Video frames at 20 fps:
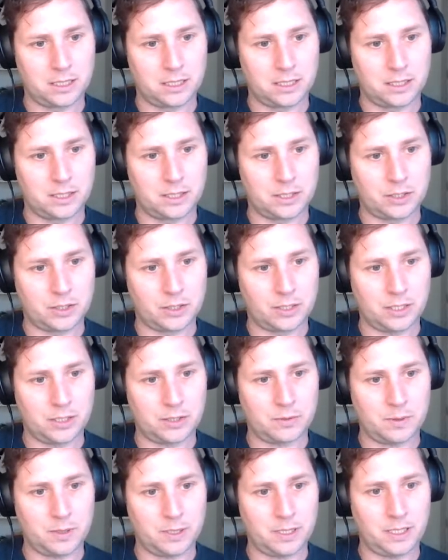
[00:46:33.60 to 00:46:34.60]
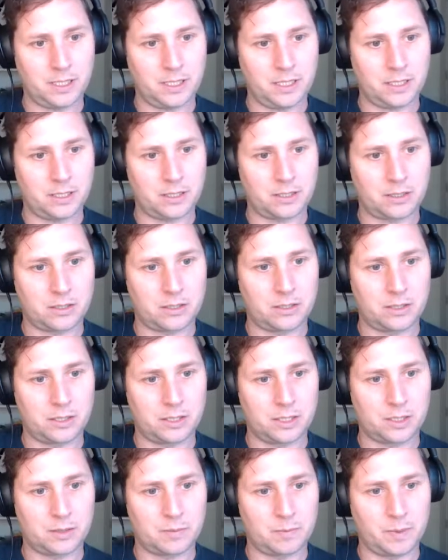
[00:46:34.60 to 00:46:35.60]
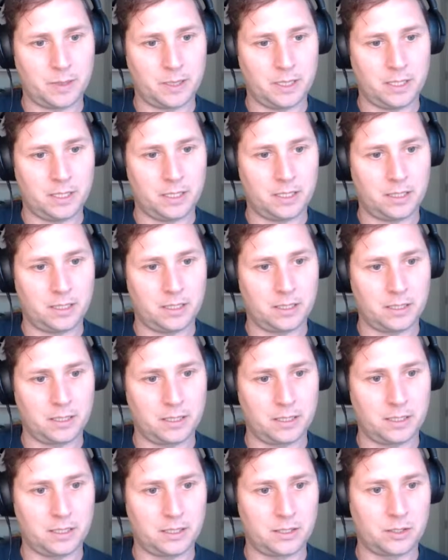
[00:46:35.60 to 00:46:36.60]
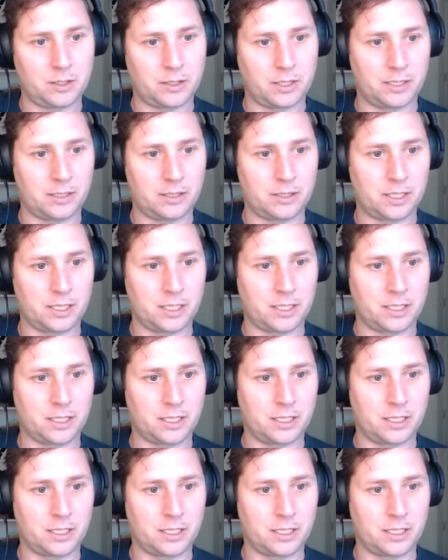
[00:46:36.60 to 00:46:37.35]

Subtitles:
so this one here could just be. So are you saying that